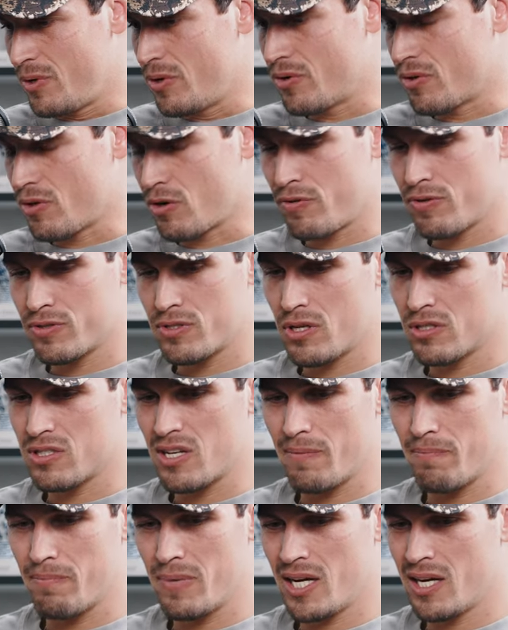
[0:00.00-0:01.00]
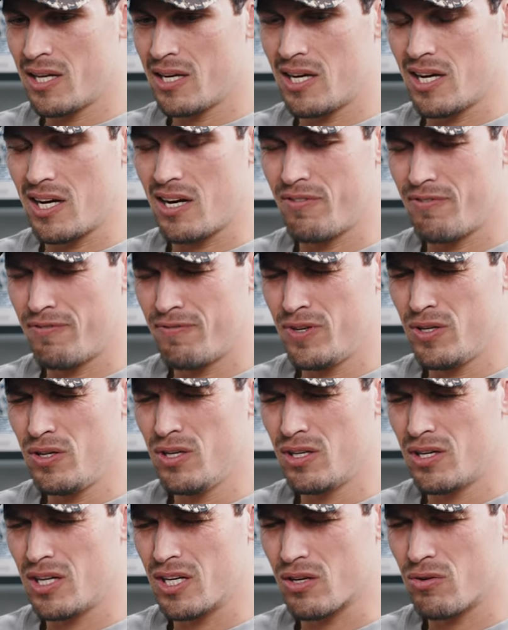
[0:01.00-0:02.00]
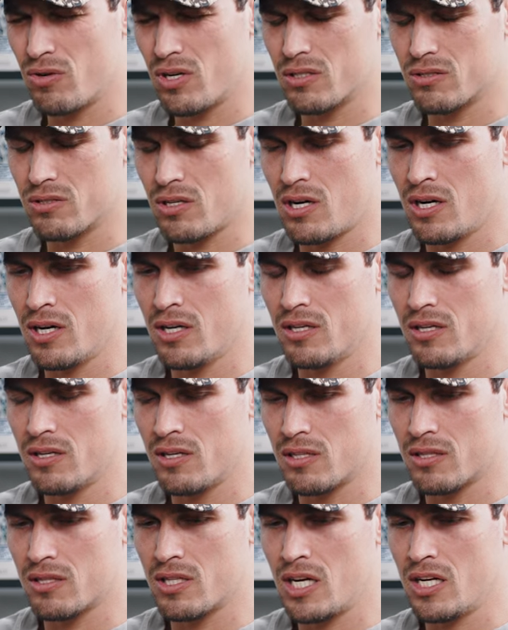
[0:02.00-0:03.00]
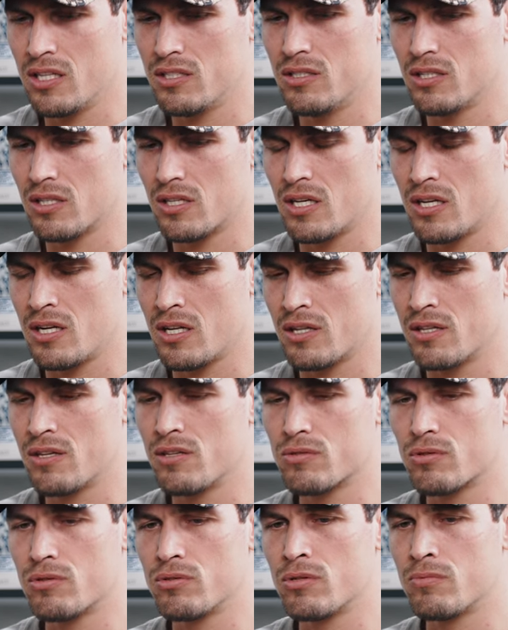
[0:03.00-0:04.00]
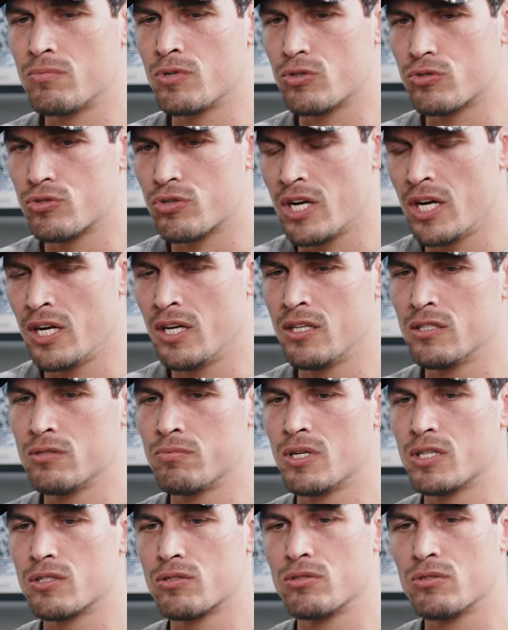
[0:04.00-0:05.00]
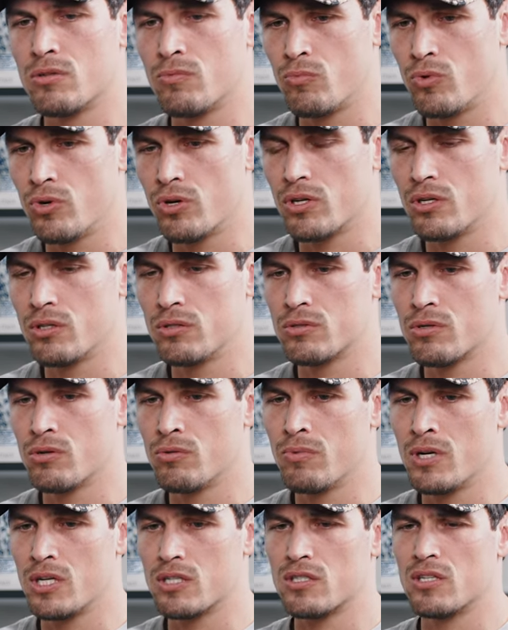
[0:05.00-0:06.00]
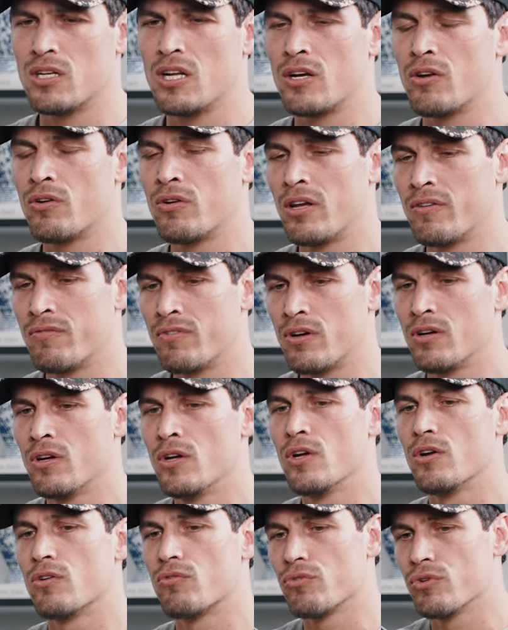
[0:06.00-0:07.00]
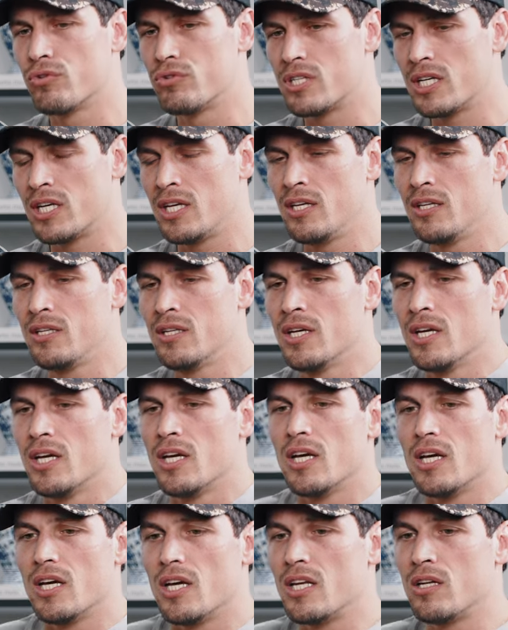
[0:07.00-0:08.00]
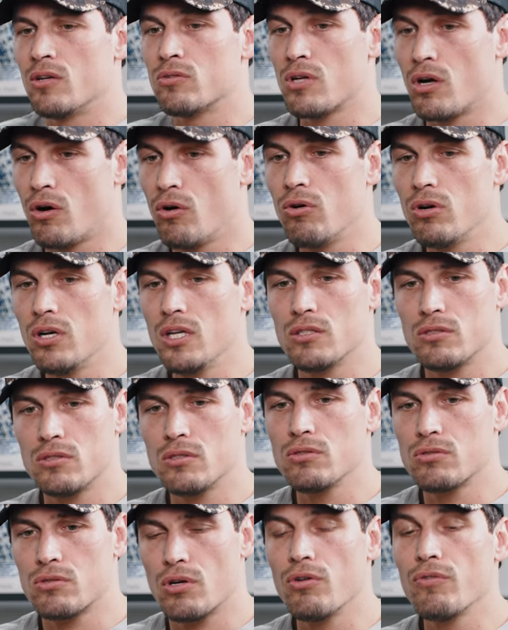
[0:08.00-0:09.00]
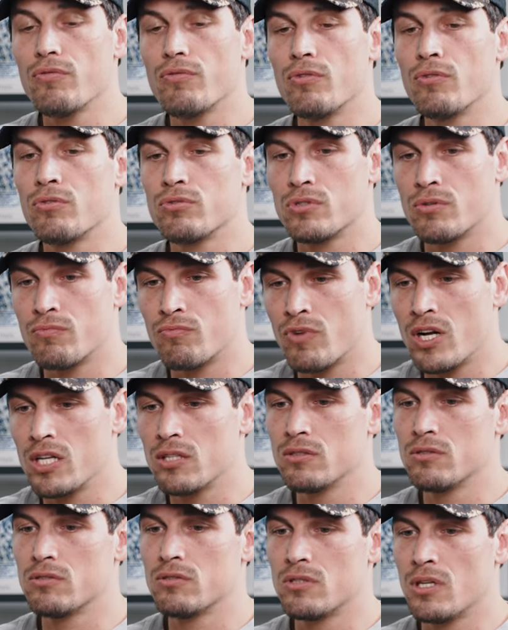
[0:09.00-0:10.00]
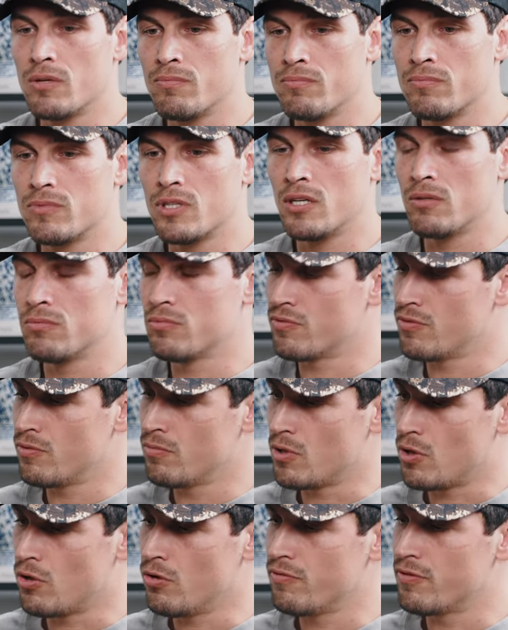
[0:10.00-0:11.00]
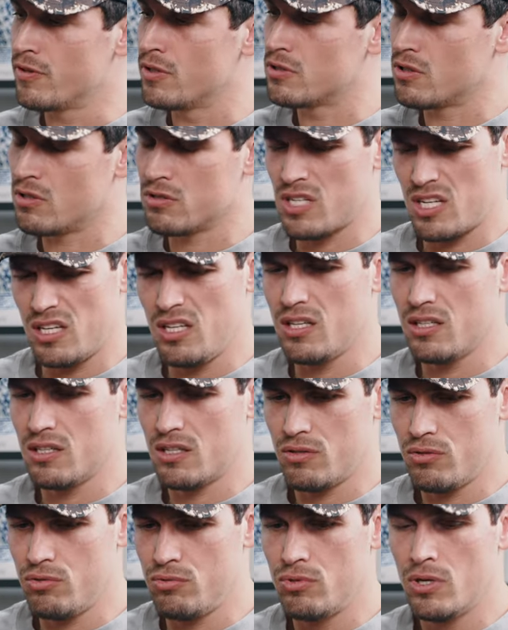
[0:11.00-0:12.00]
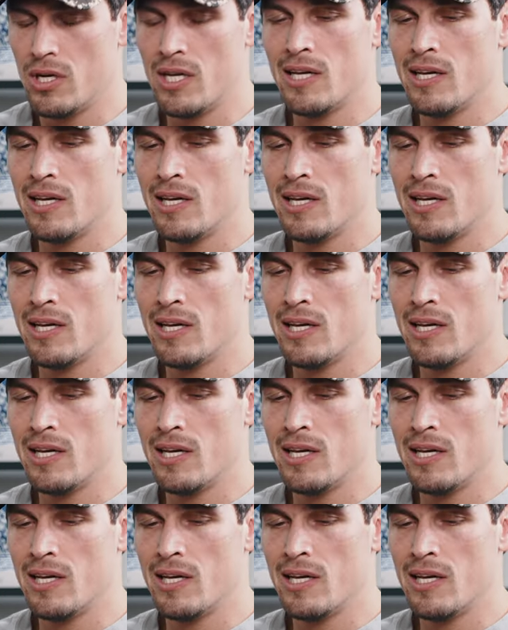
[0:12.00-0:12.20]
we were in the office, and I was like, "Man, like I'm feeling like quite tired and lethargic, and I think it's because I'm not training as much because I'm working so much, and I don't yeah. have a routine." And he was like, "Oh, let's just go for some runs sometimes from the office." And I was like, "Yeah, cool."